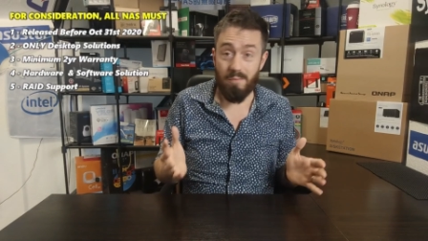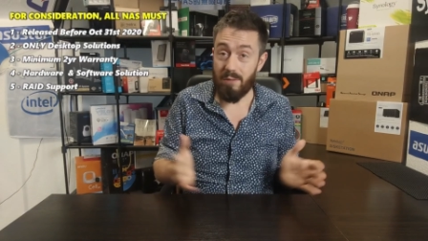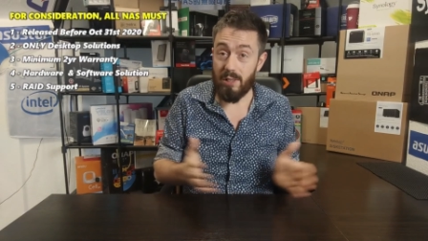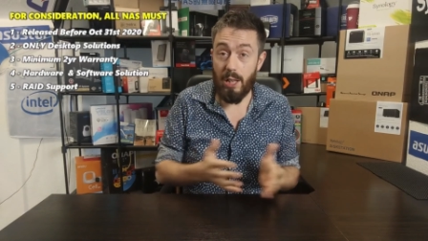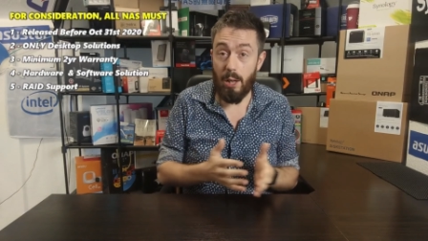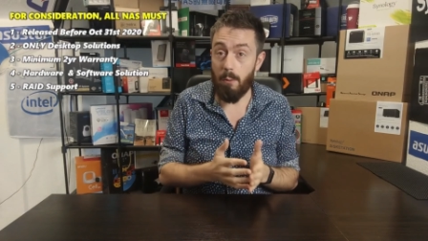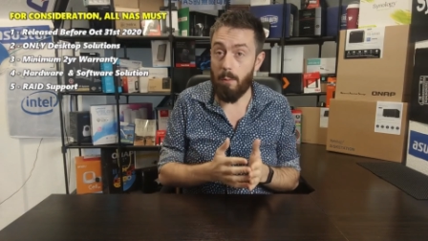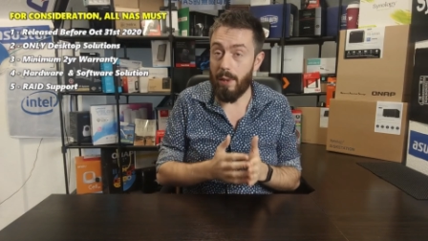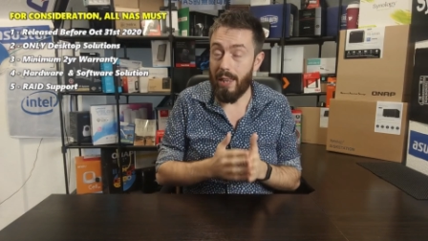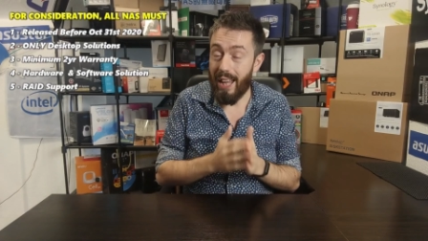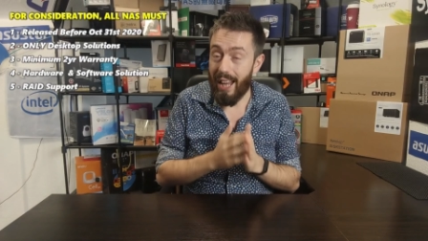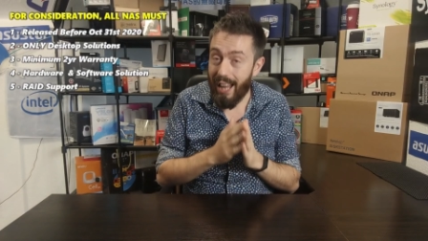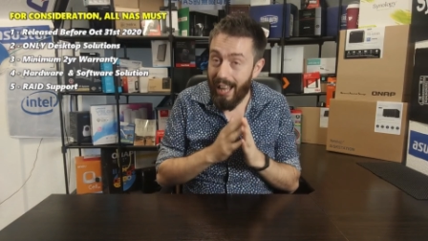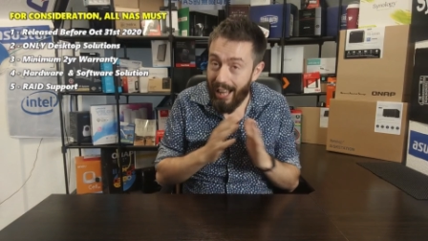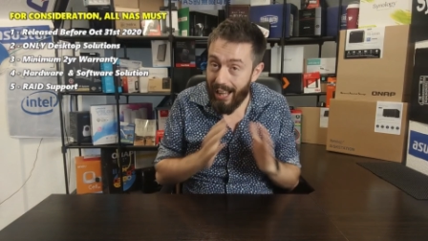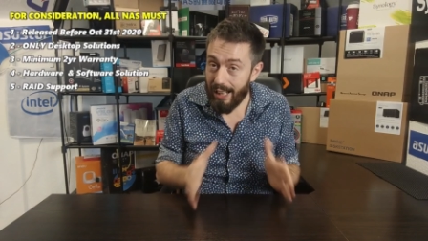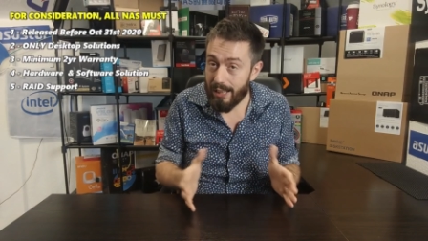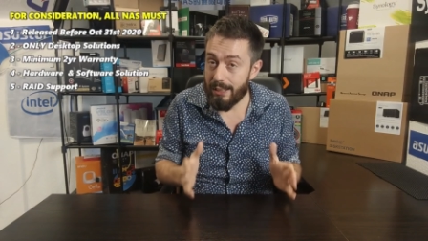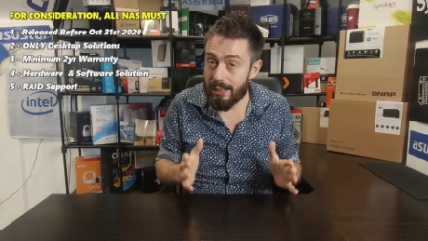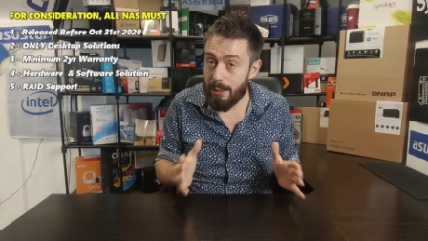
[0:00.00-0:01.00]
So it
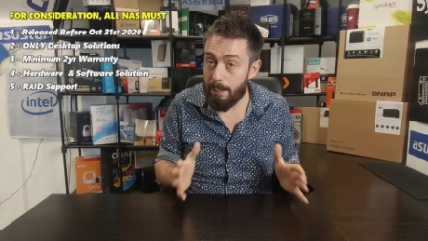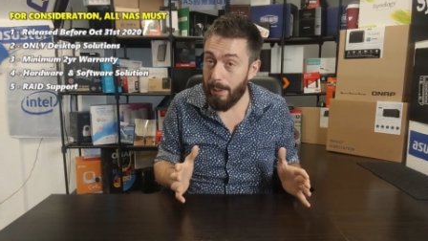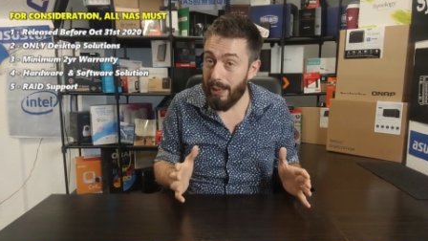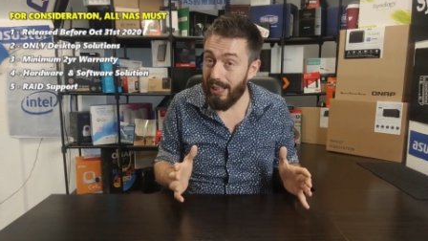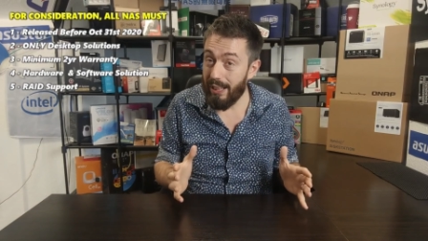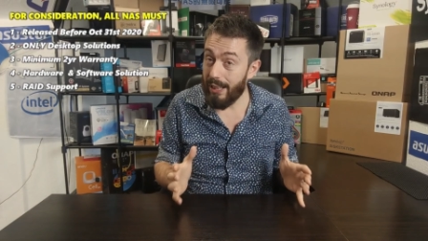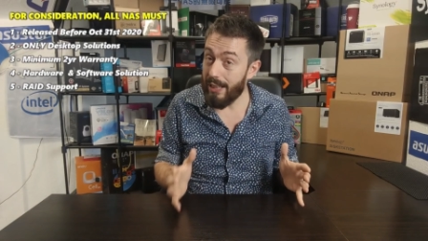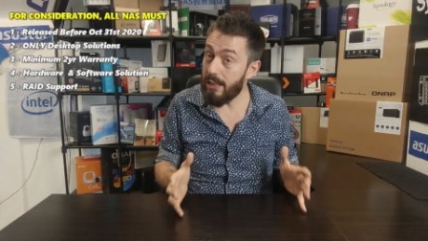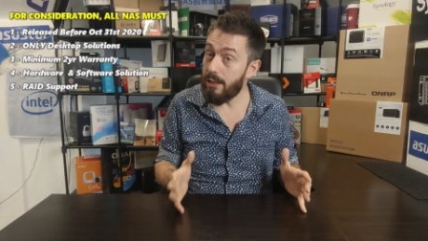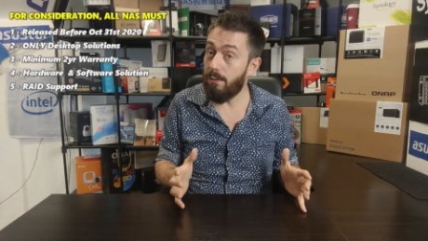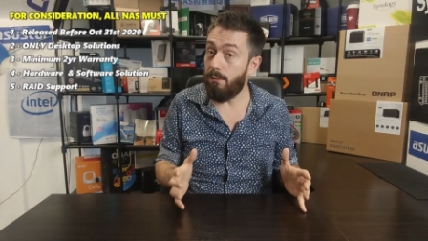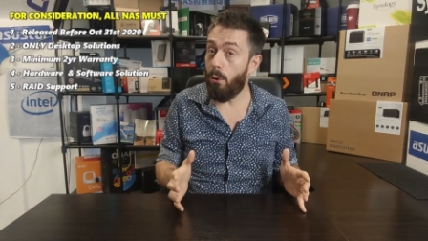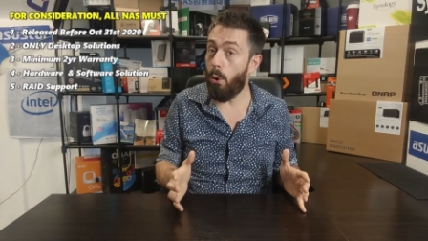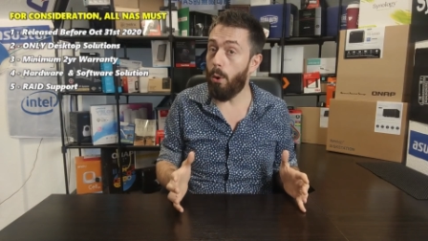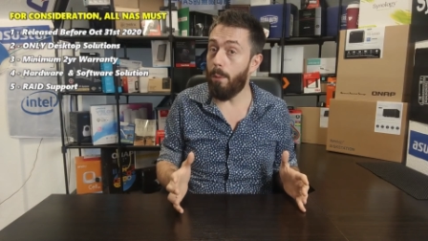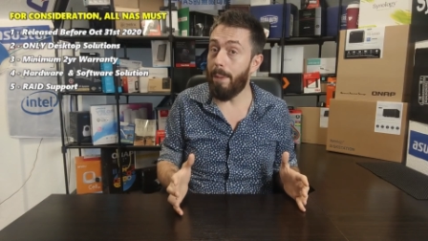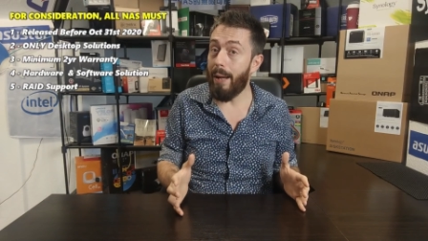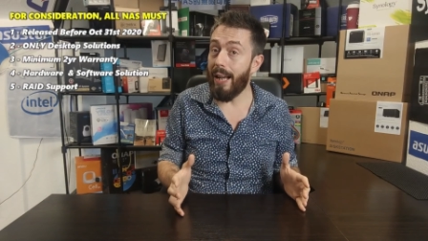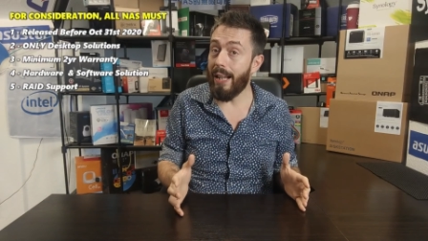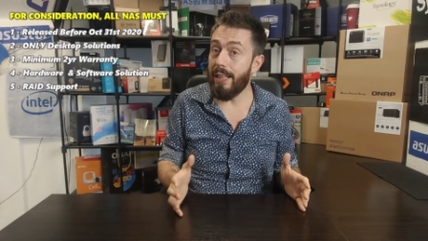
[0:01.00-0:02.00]
has to be at least
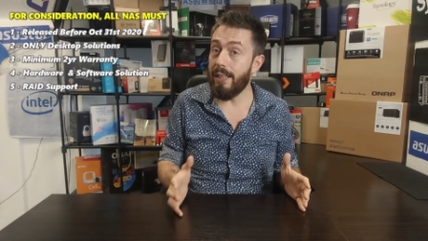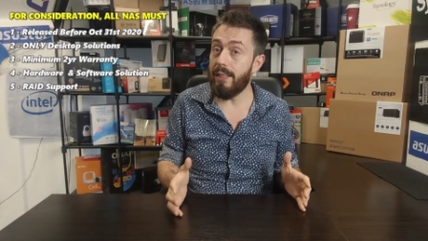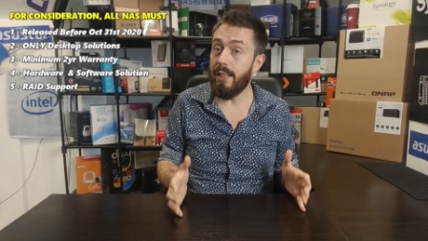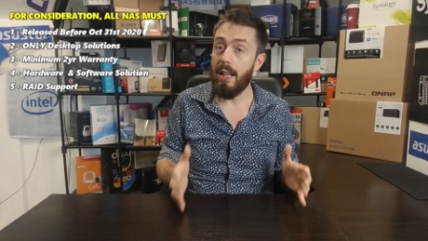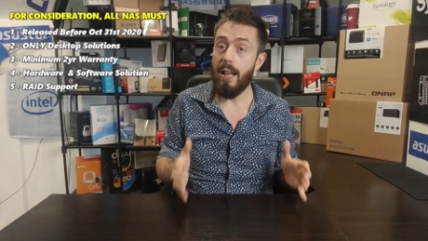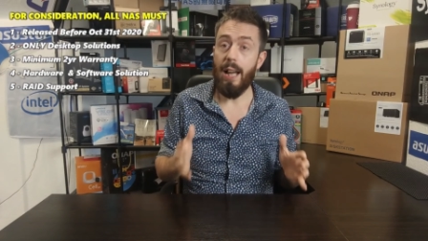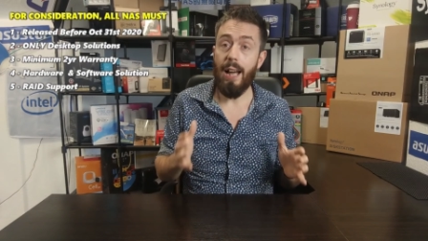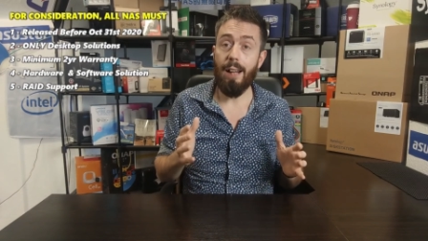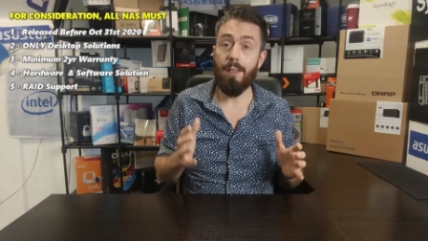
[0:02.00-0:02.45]
four bays